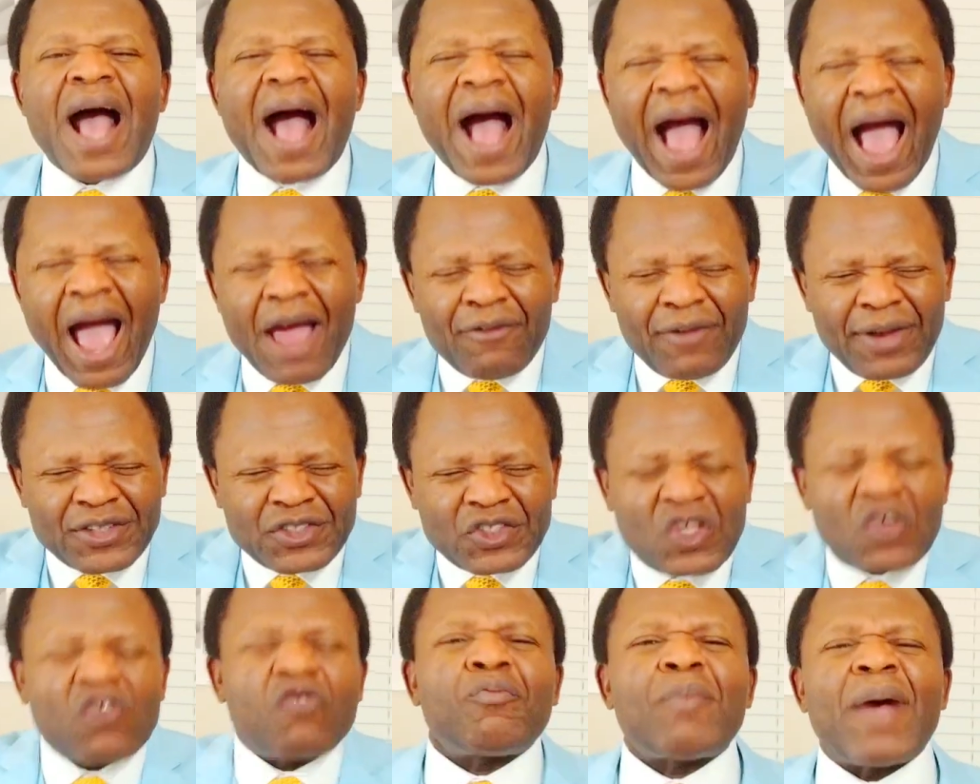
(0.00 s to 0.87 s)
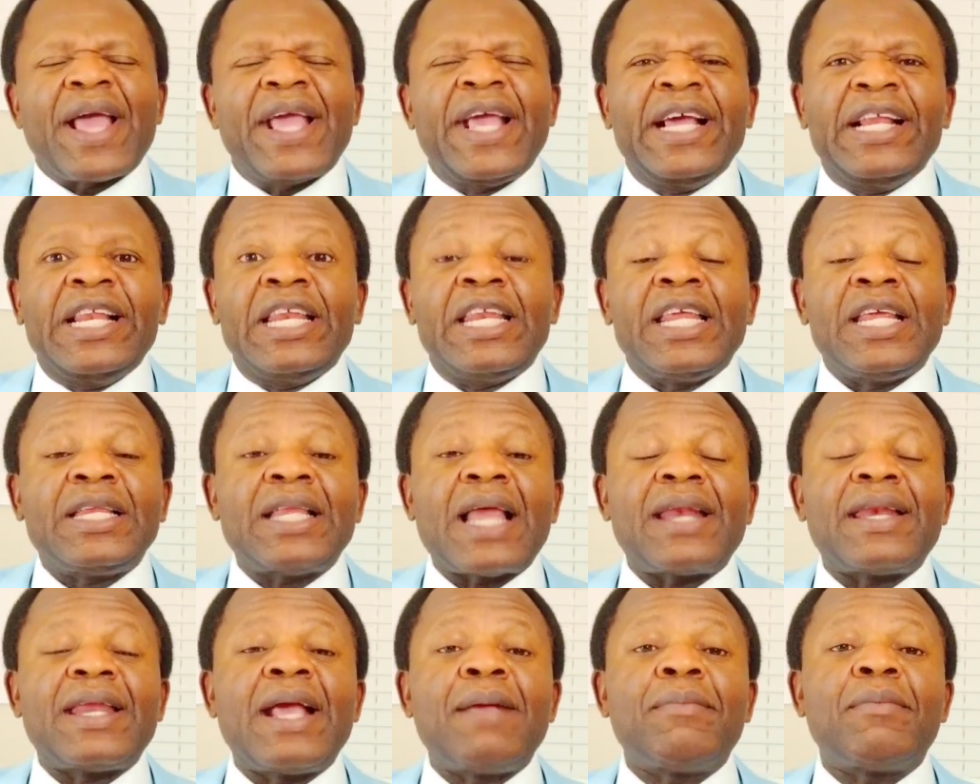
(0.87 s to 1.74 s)
I receive my healing in
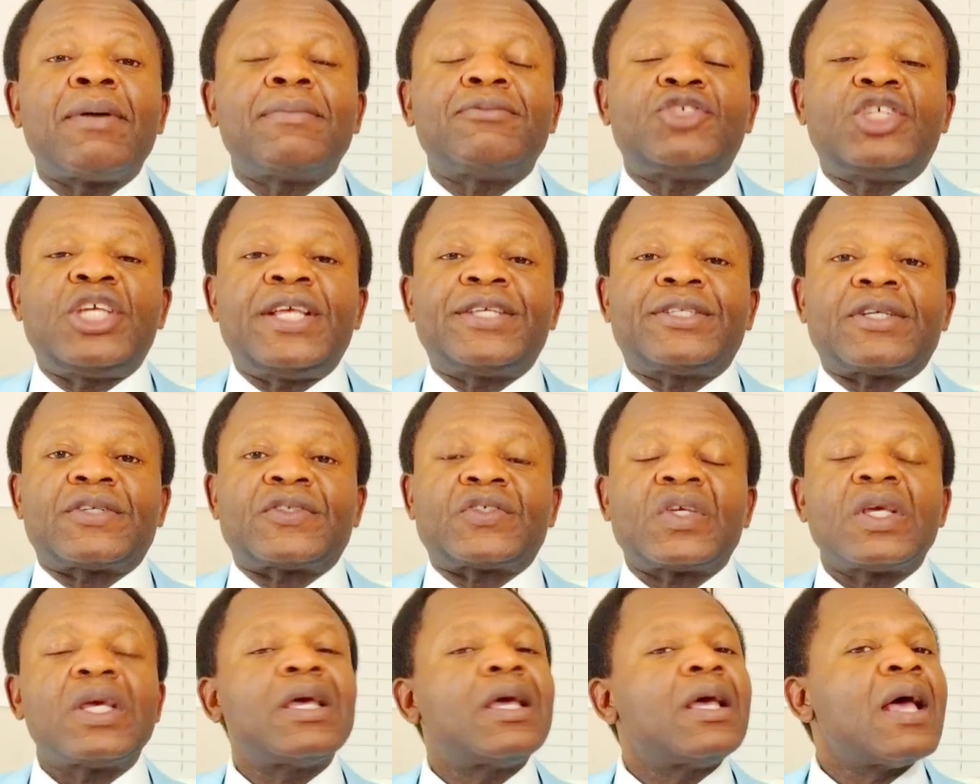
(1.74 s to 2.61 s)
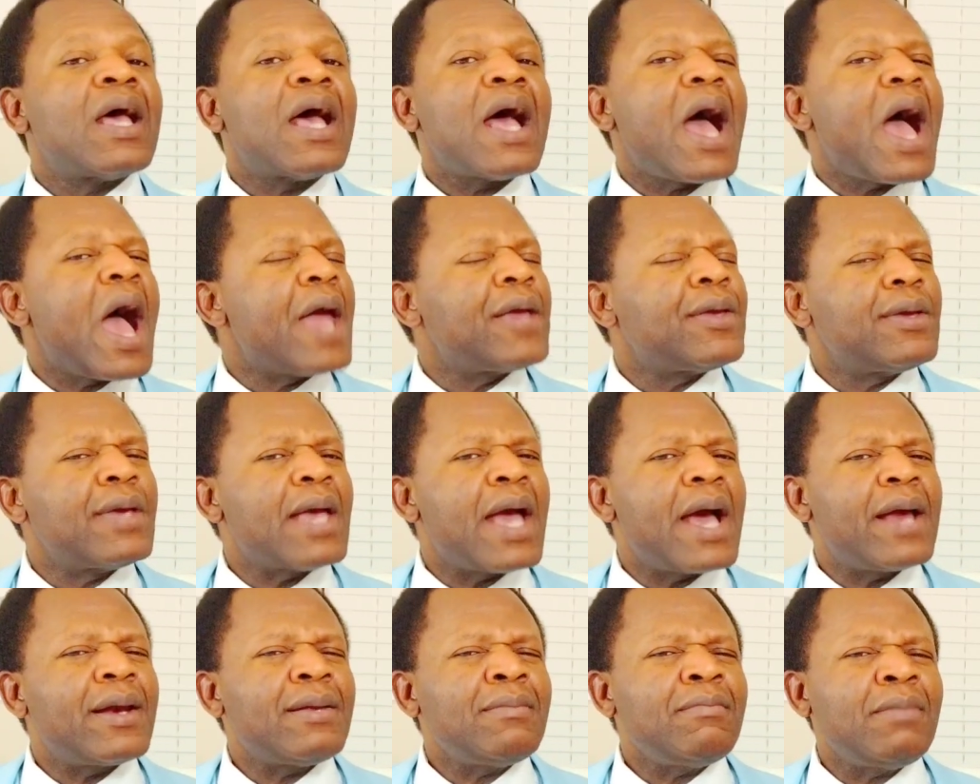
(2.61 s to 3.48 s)
the name of Jesus. Are you
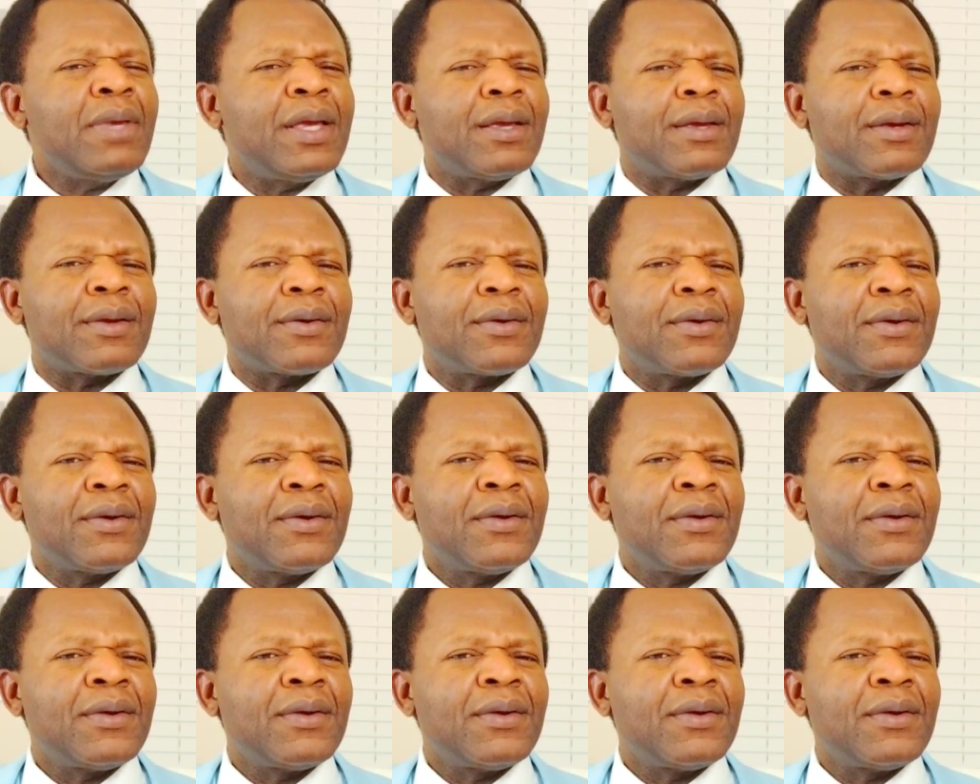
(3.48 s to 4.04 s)
hearing me?